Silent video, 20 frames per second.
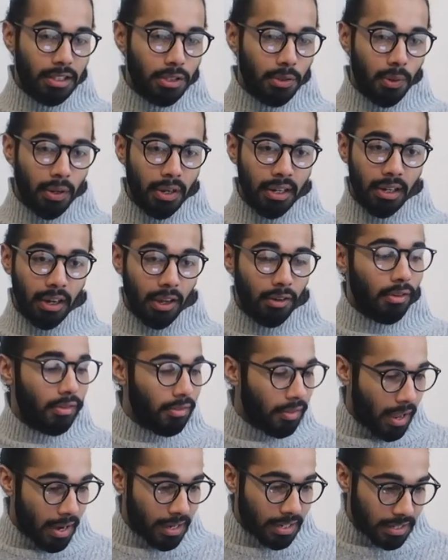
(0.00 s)
It's quite like
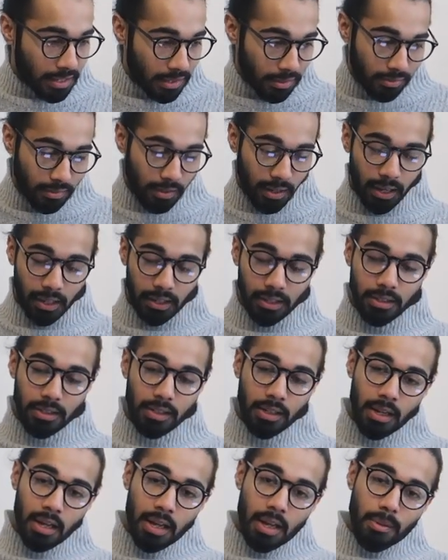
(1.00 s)
reflective,
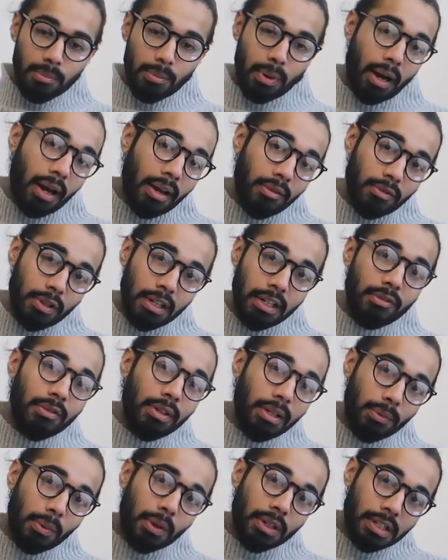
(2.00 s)
but I really,
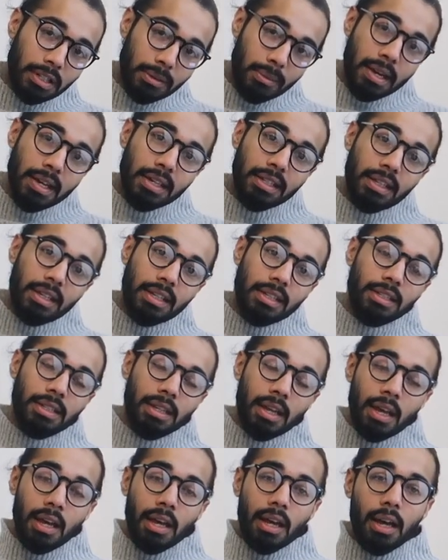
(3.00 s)
really wanted to make
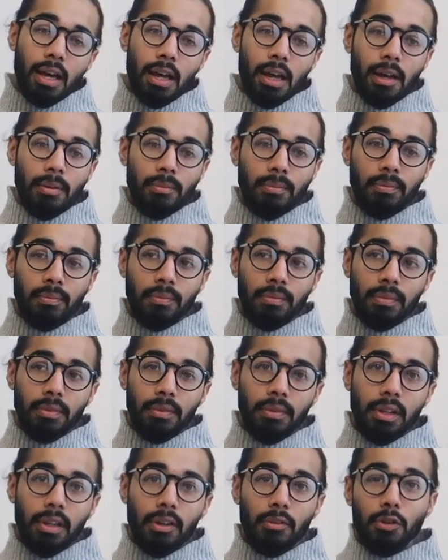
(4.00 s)
this.
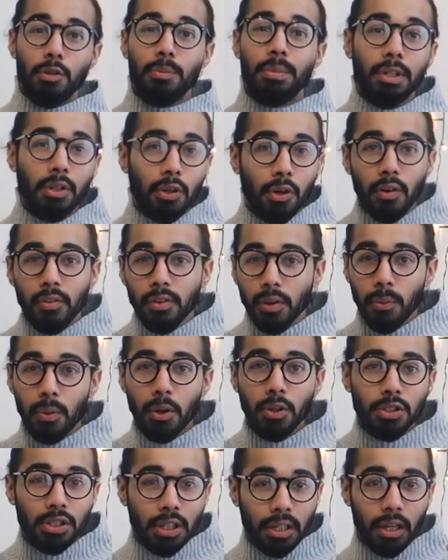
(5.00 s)
Rupi Kaur, if you're
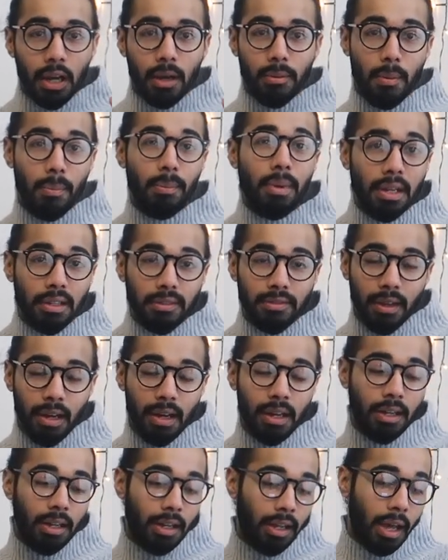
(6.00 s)
watching, I'm a big
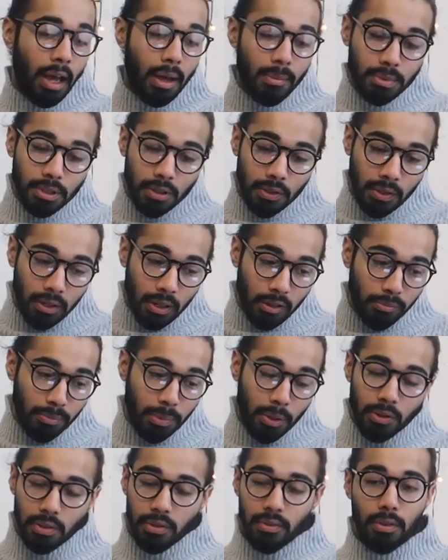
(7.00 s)
fan. I absolutely
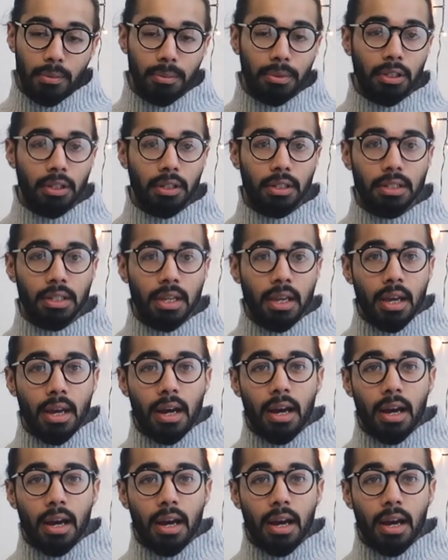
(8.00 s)
love both of your books.